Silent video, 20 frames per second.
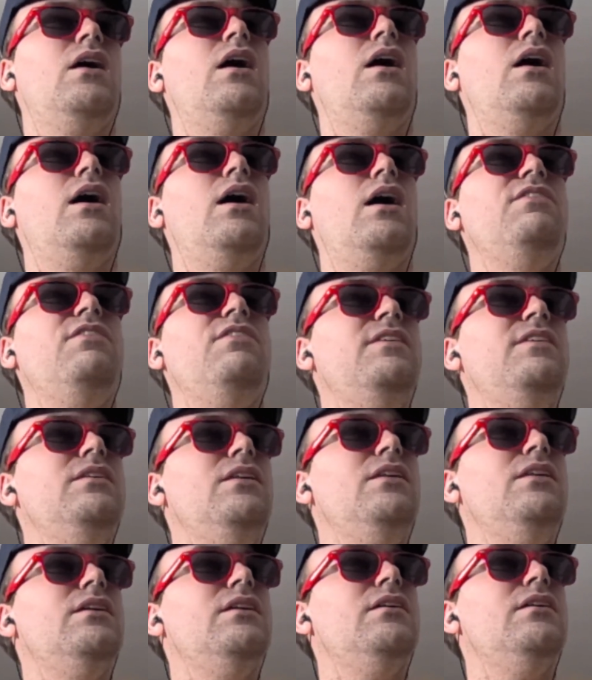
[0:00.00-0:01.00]
I feel
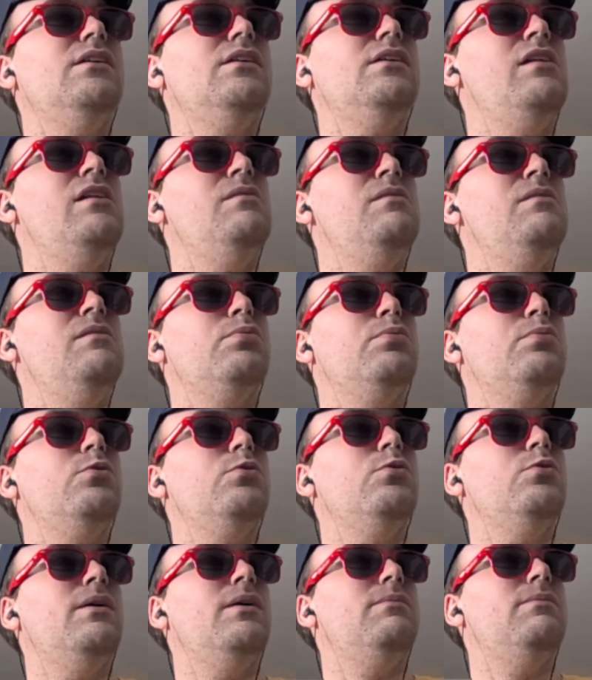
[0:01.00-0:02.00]
like I kind of proved
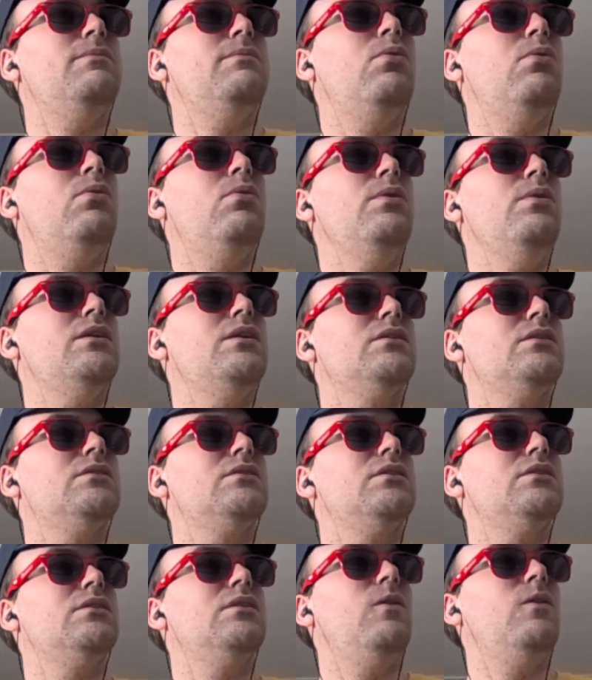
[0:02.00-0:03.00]
my point.
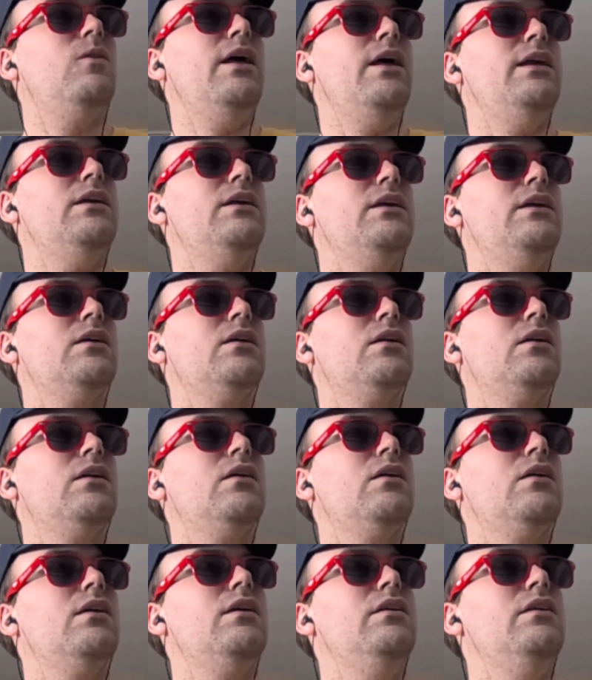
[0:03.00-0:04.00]
Like,
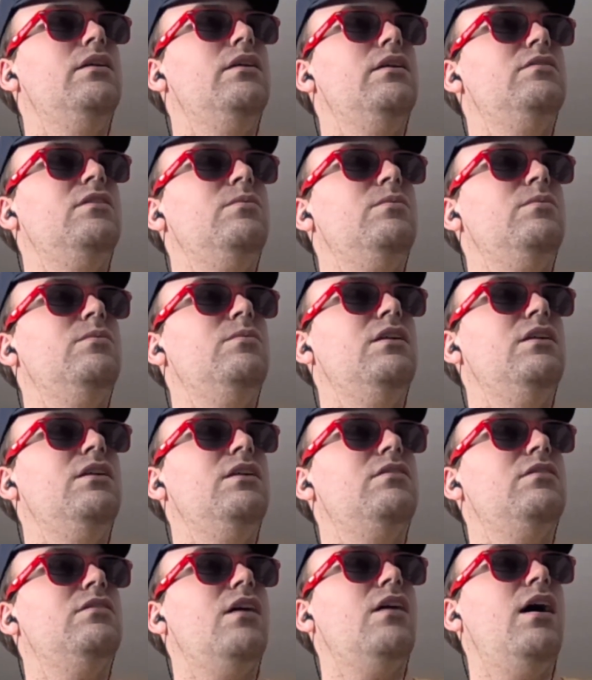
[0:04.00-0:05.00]
in some
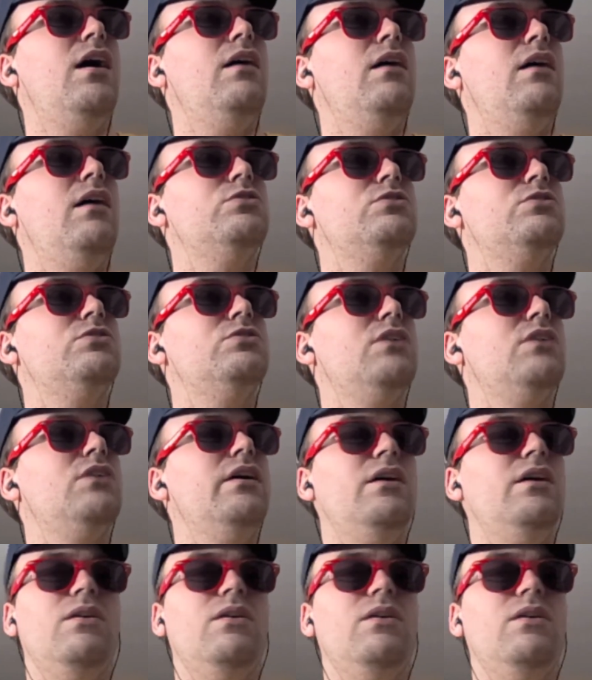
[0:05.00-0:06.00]
sense, I
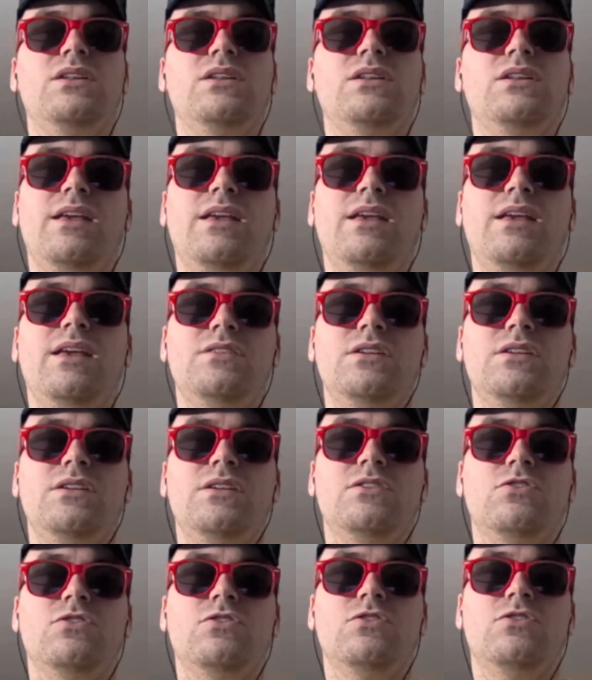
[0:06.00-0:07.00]
got really lazy
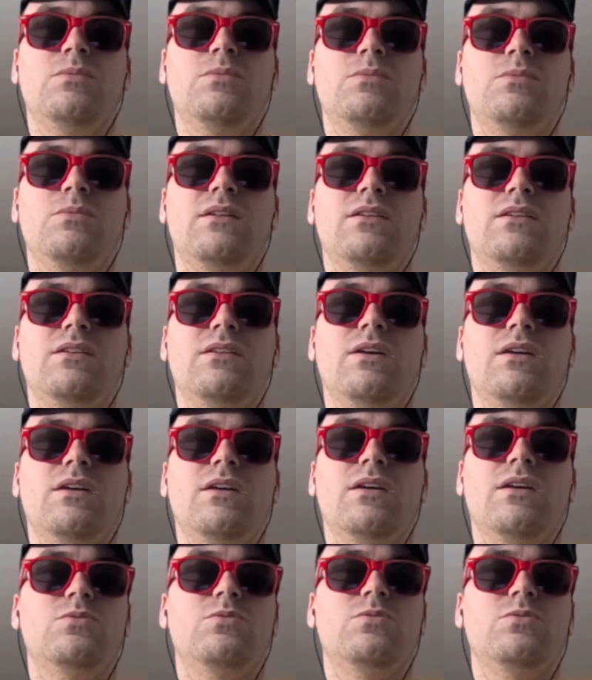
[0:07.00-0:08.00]
during the pandemic. I
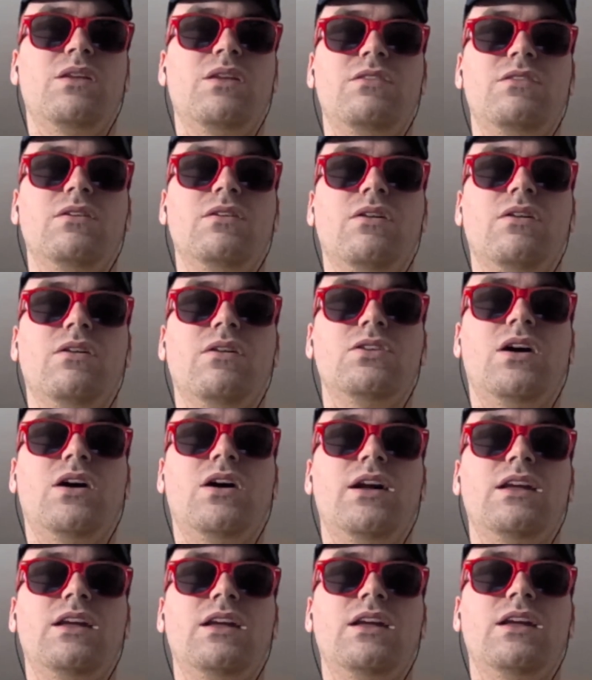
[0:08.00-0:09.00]
was busy all the
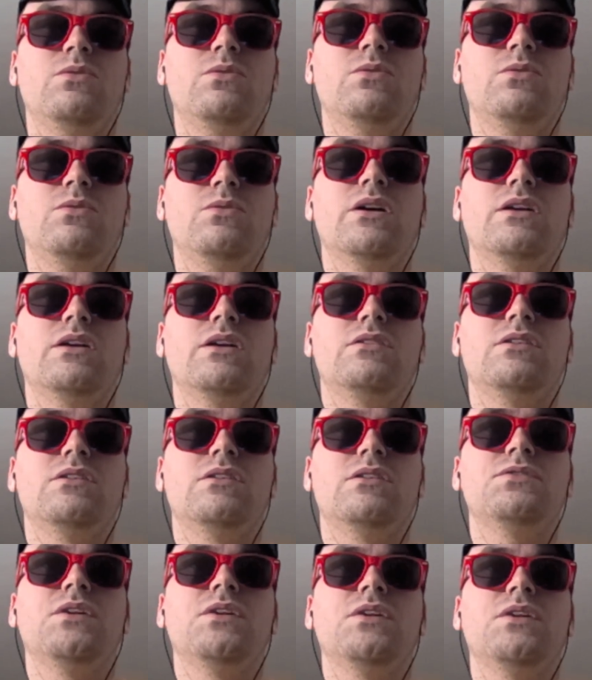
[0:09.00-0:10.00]
time and work and stuff.
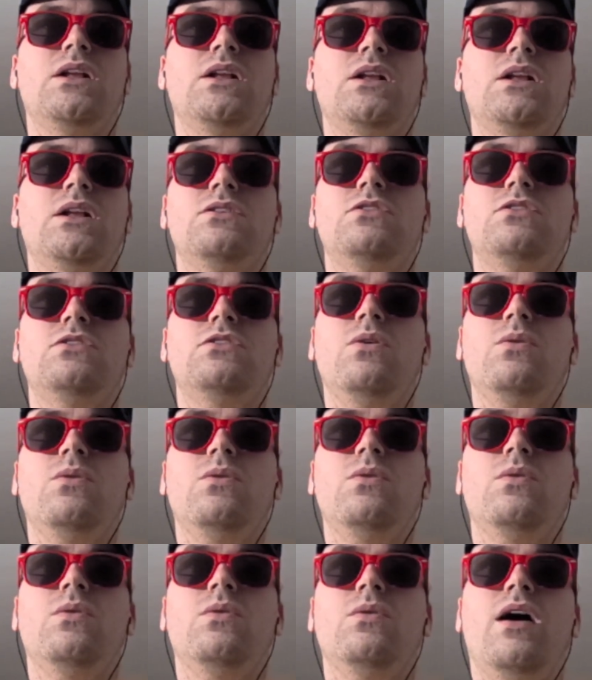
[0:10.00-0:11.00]

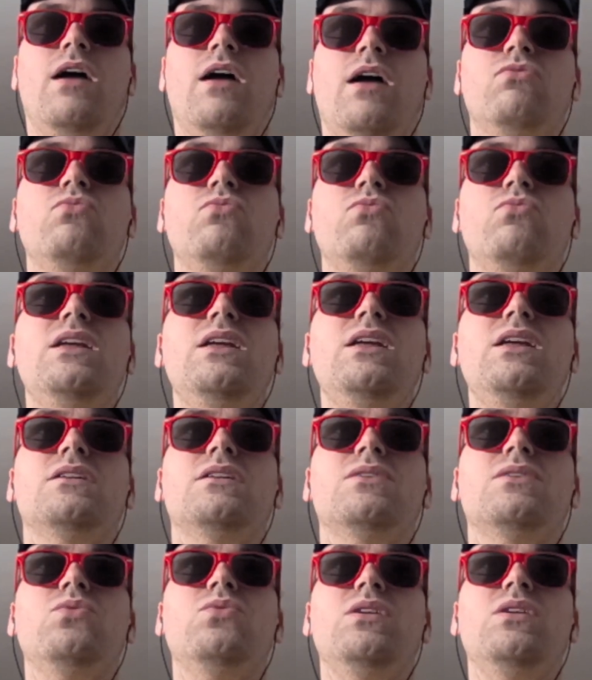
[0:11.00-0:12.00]
So I really,
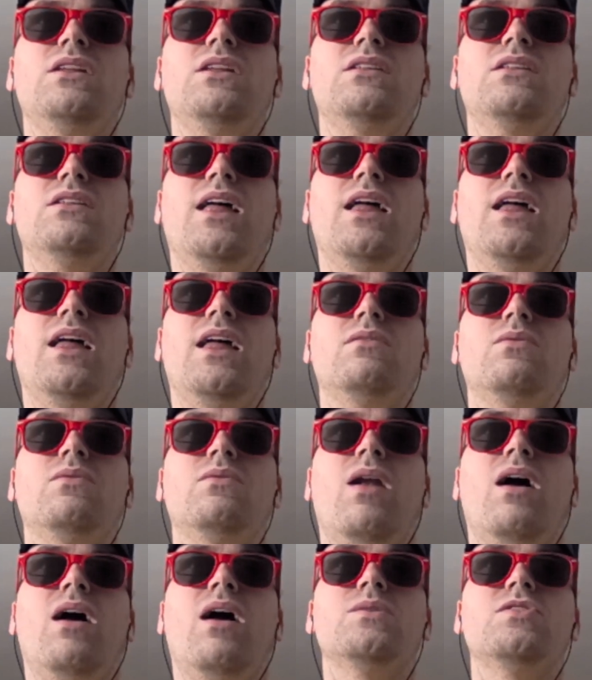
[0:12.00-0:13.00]
really let what
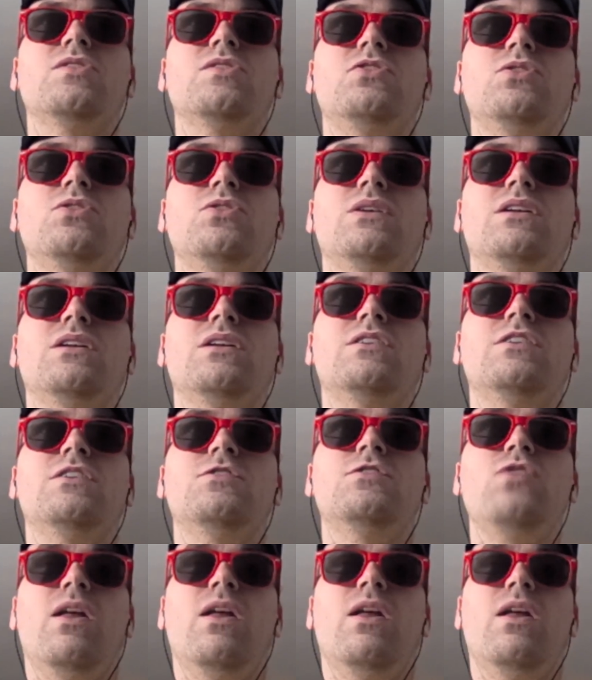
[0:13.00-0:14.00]
I was doing
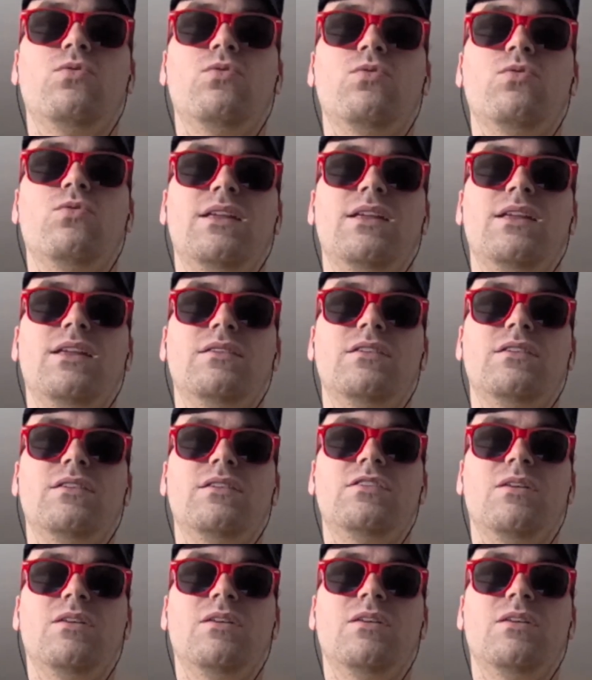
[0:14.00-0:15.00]
degenerate into
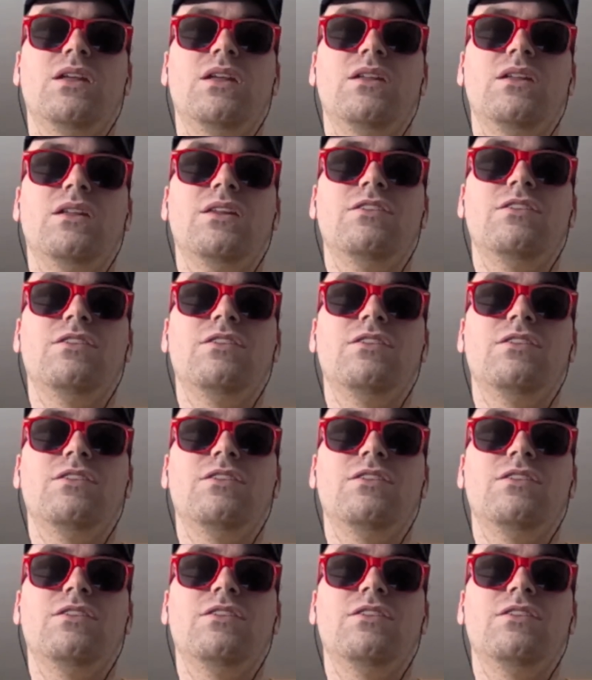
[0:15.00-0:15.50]
something that